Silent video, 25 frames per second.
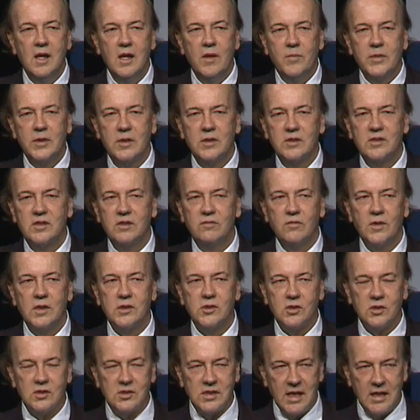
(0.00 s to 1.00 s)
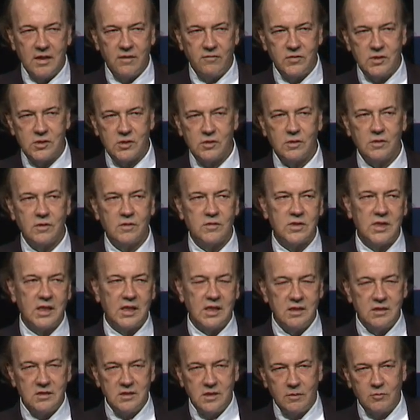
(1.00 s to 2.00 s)
because the Russians have reserves, they
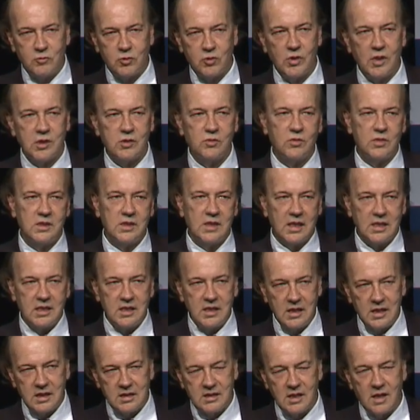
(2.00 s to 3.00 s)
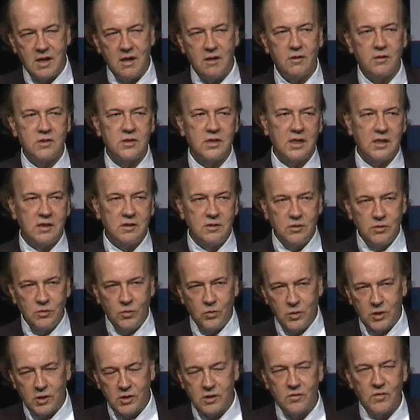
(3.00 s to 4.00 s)
can dump treasuries, they can get dollars, they can do
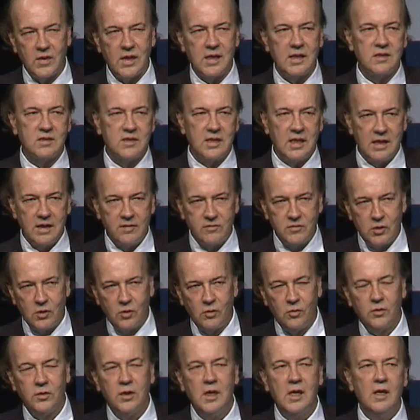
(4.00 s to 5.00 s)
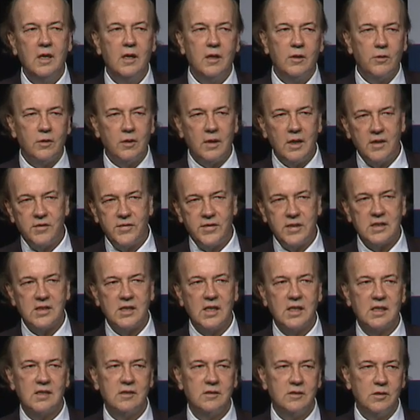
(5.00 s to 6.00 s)
workarounds, they have gold. There are a lot of things
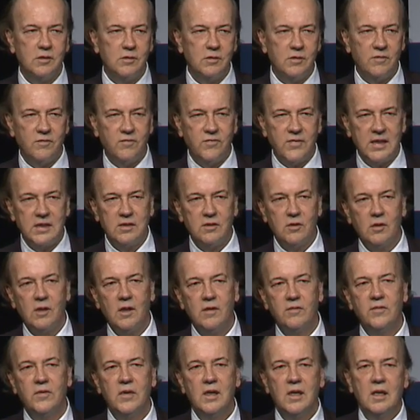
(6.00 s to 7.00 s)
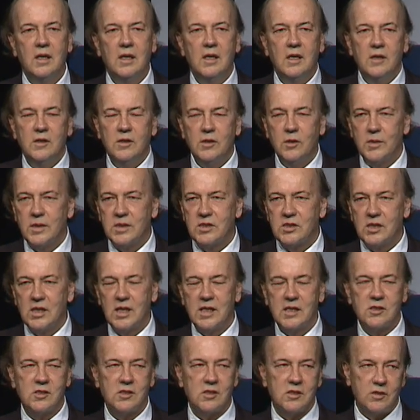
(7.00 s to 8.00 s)
they can do to fend off U.S.
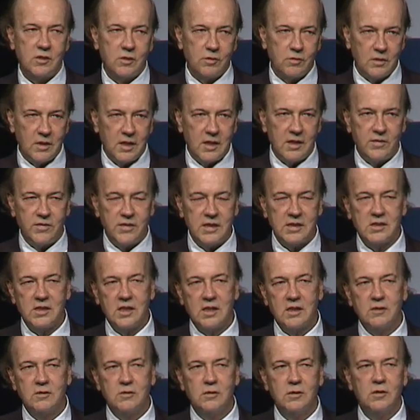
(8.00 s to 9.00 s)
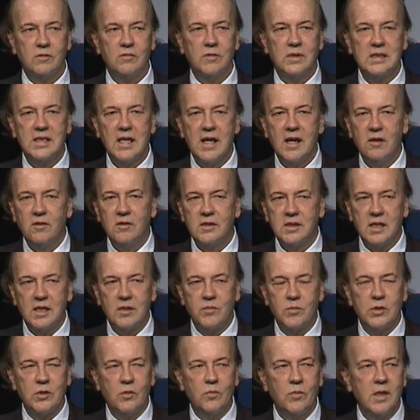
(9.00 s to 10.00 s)
sanctions, and there are a lot of things they can do to
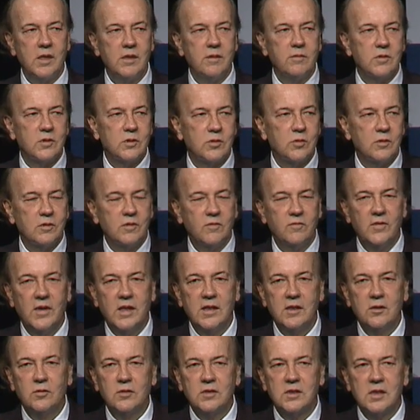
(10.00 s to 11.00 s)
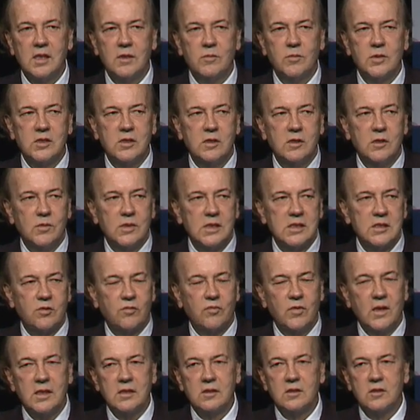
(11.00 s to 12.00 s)
retaliate, but the one that was sort of vital to him is the U.S.
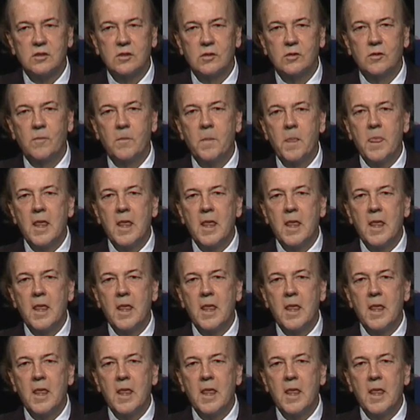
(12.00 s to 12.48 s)
threatened to